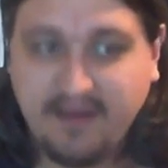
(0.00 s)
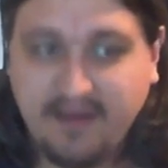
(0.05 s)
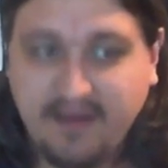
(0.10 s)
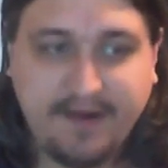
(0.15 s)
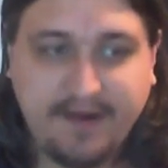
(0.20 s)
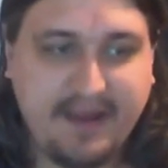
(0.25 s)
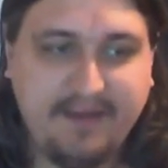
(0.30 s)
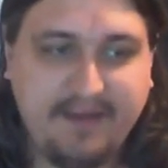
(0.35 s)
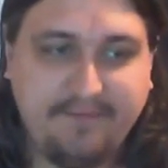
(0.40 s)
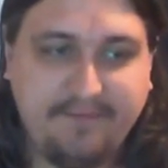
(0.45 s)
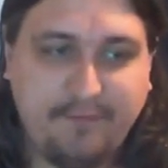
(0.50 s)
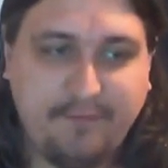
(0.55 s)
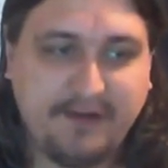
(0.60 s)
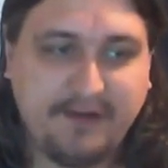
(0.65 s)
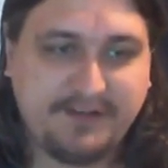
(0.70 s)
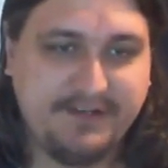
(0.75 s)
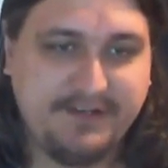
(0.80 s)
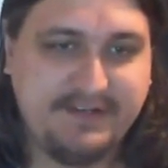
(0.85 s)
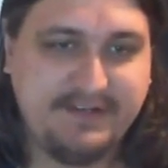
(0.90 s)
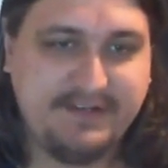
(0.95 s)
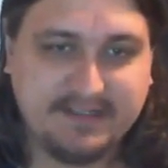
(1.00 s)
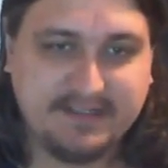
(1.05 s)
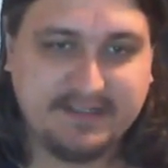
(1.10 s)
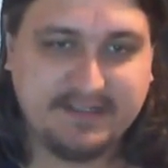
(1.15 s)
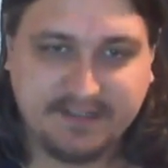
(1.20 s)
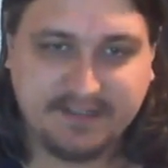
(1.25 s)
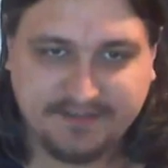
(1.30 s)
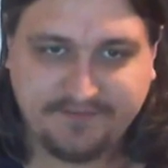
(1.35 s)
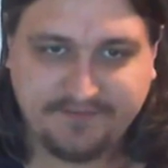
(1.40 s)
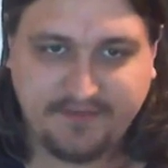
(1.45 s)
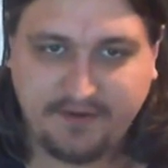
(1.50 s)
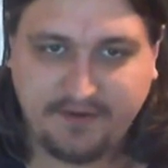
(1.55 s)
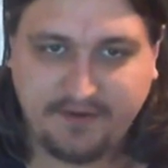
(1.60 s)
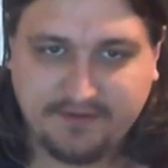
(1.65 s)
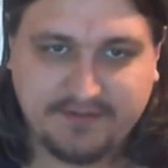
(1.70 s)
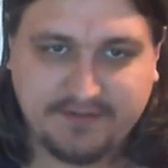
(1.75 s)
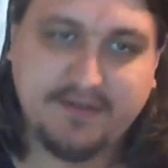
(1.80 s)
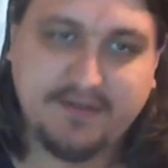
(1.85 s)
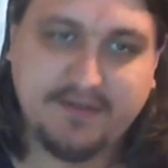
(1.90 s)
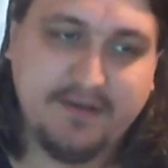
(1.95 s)
And I have watched dozens of
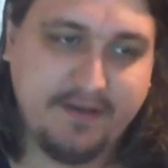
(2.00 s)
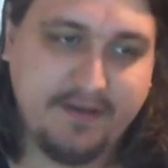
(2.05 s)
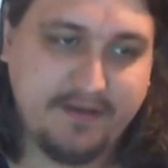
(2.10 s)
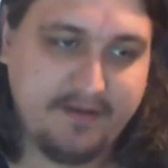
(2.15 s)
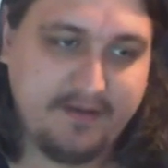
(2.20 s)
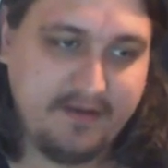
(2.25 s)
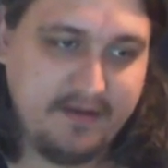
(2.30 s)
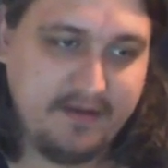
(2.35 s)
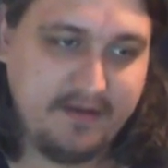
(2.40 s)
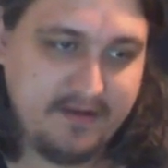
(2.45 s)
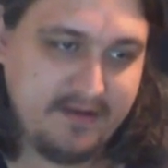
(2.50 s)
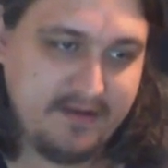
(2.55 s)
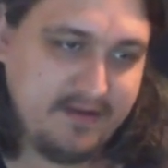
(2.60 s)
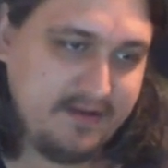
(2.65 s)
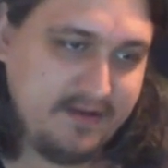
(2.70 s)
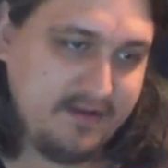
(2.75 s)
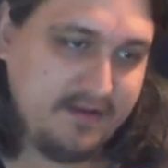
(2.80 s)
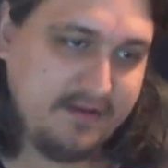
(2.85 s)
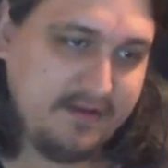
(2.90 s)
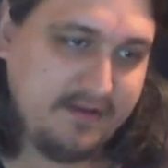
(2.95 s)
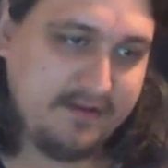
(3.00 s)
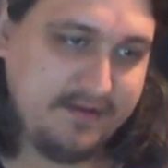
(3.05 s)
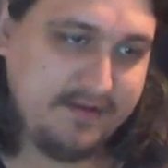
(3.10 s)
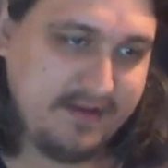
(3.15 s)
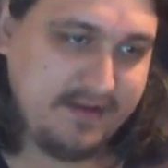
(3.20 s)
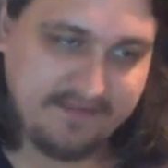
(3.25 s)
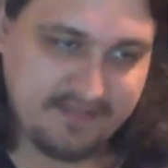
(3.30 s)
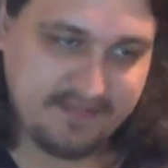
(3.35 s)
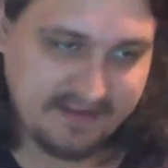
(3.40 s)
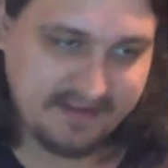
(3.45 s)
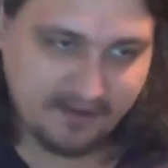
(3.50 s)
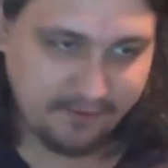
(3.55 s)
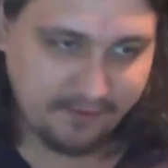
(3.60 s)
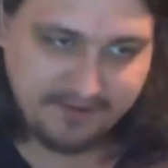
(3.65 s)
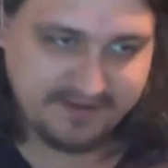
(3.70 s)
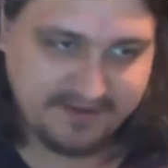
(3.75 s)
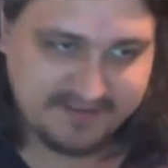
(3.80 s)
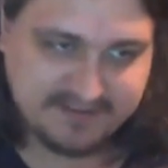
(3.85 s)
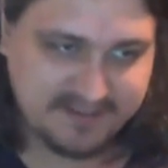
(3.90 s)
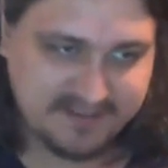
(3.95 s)
those. They
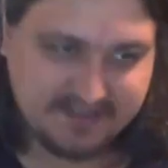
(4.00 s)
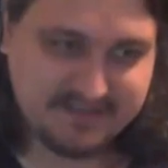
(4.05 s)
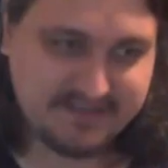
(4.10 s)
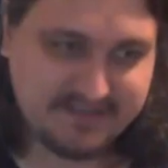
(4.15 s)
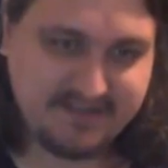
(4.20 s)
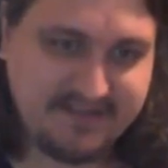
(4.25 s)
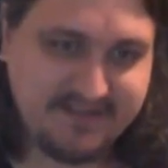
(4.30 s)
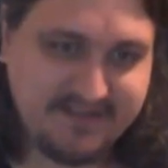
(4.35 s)
don't exist.